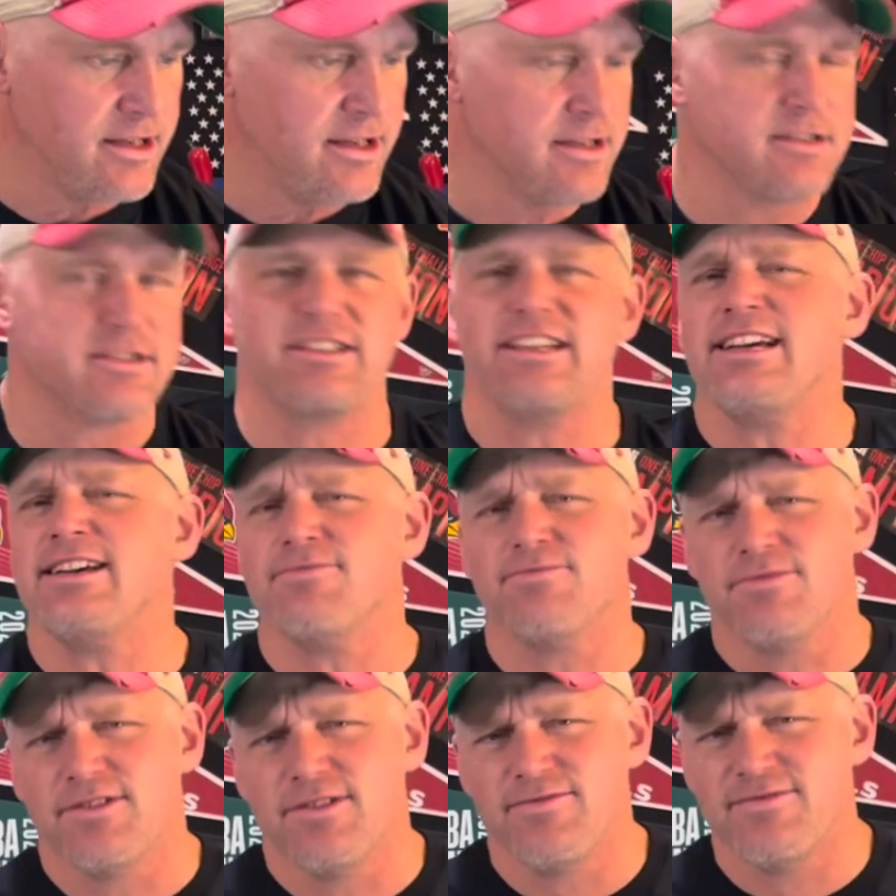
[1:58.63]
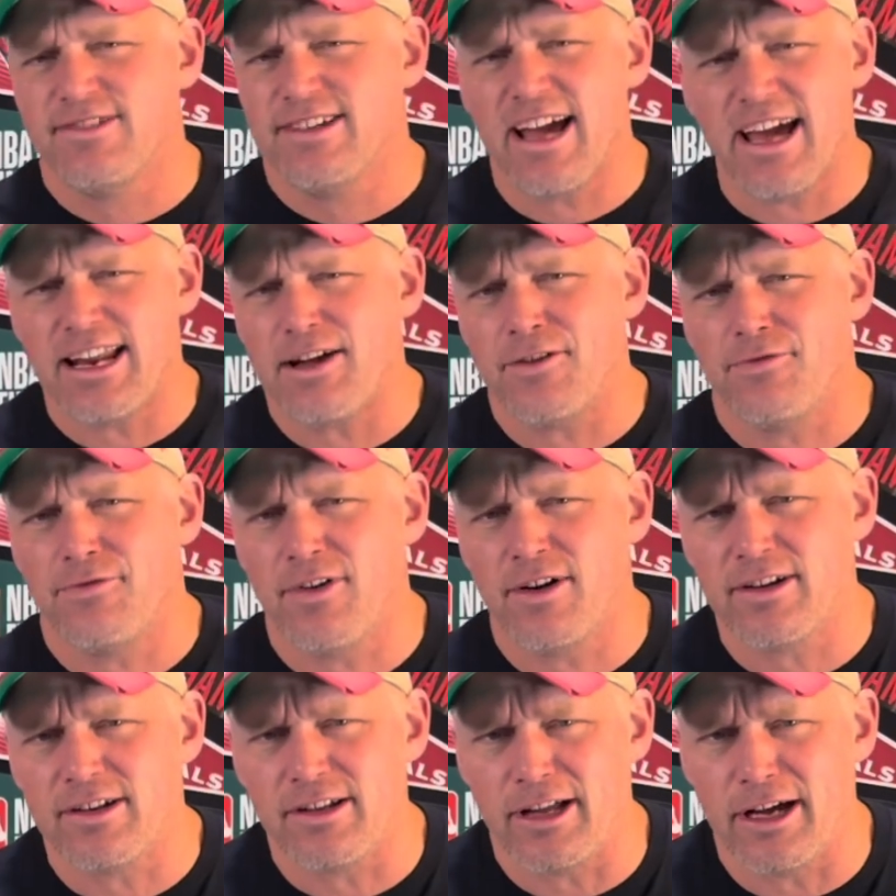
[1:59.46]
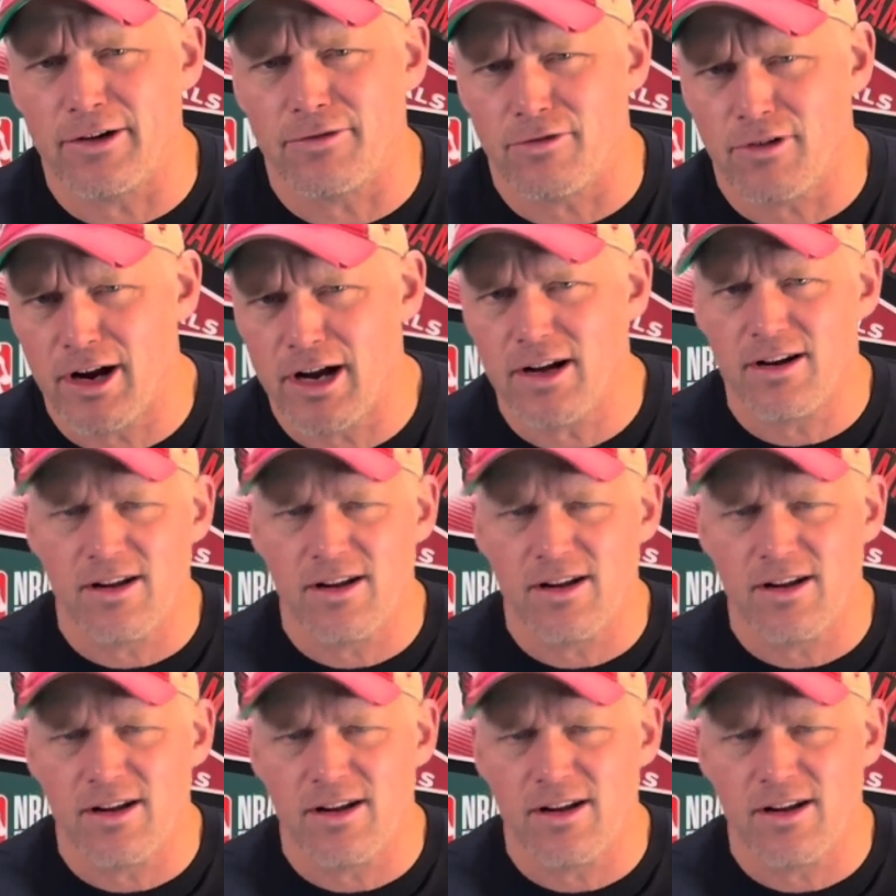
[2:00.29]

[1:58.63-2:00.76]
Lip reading: See, you gotta have fun in life, right?